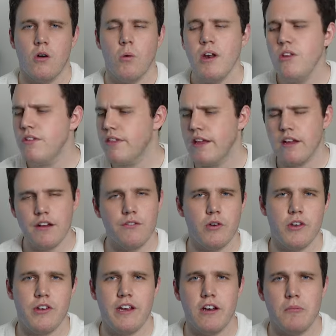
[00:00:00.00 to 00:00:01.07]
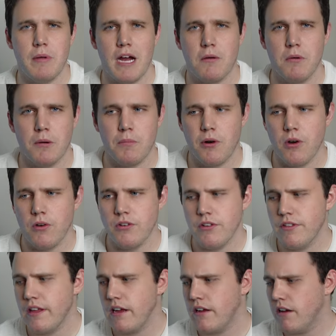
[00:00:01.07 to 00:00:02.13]
What do you think of when you hear MacBook Pro? Do you
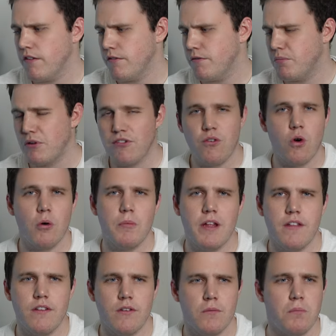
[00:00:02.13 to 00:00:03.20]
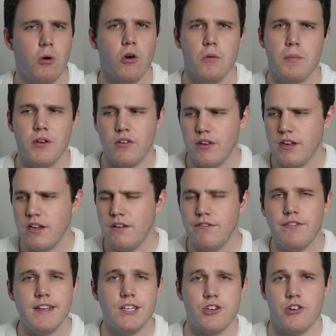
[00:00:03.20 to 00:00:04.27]
think of performance, portability,
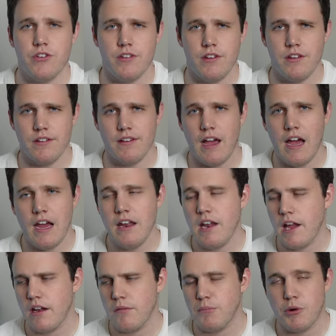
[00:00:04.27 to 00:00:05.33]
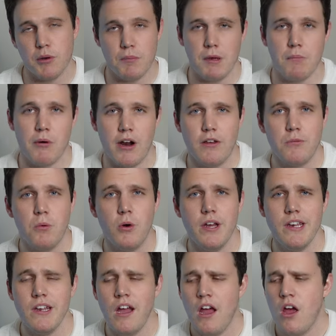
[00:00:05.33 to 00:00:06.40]
features, and design at a premium price point?